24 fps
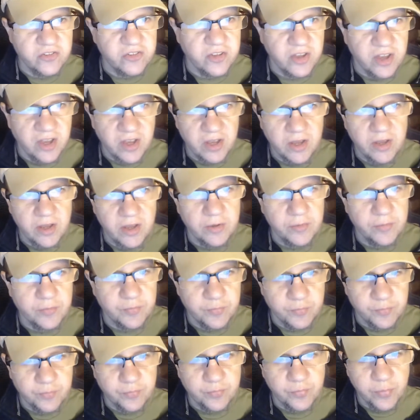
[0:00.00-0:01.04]
a
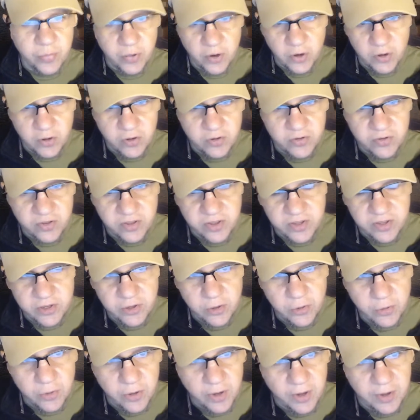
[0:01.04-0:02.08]
book that
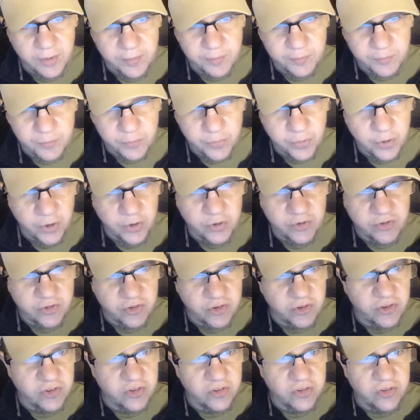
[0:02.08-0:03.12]
you can
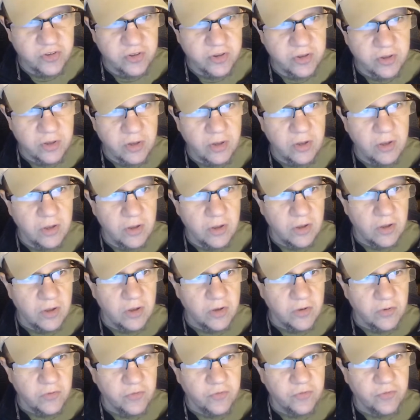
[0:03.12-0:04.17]
purchase
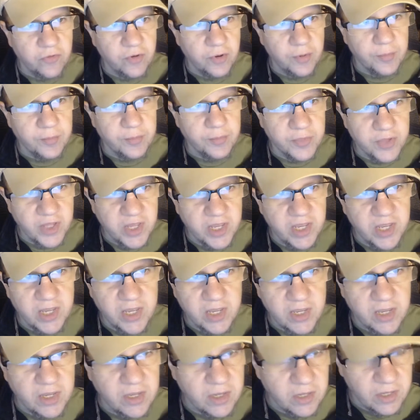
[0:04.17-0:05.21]
from
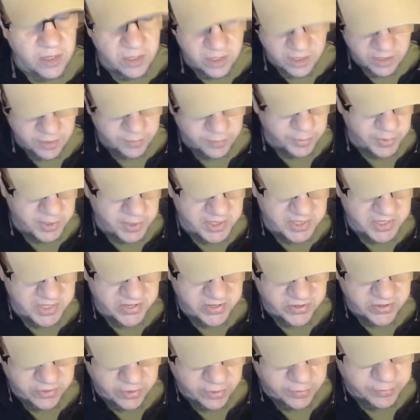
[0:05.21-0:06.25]
the
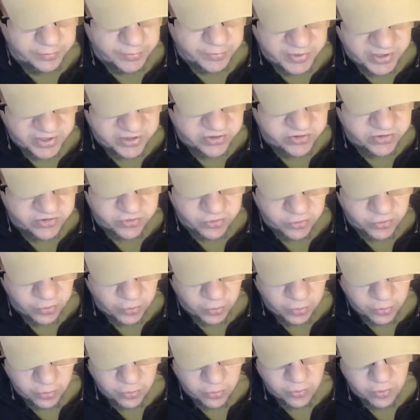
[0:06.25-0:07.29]
EBT Company
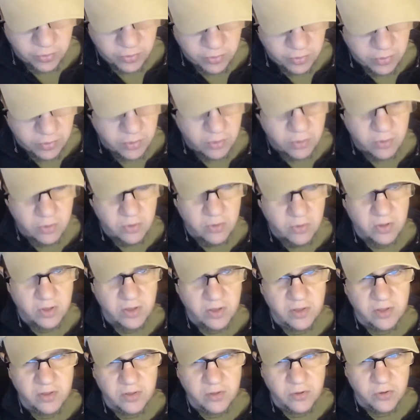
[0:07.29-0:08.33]
store
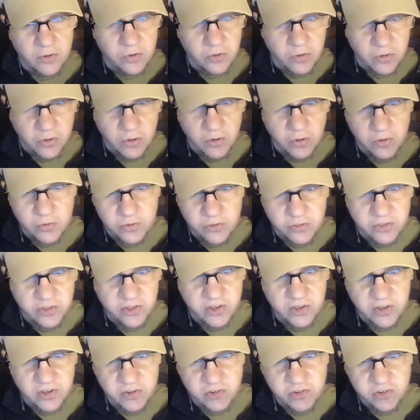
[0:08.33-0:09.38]
called
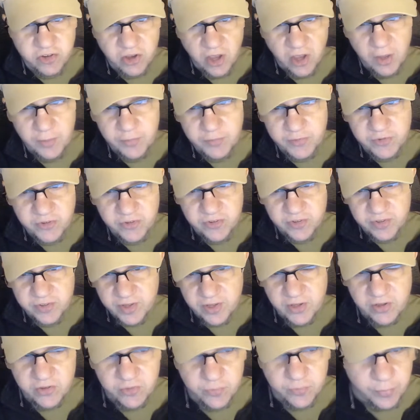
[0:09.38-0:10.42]
The Shops of the
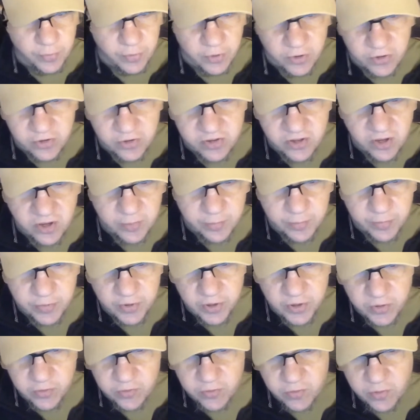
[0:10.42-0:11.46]
East Broadtop
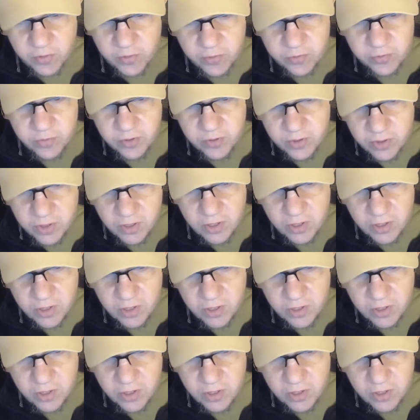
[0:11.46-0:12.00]
Railroad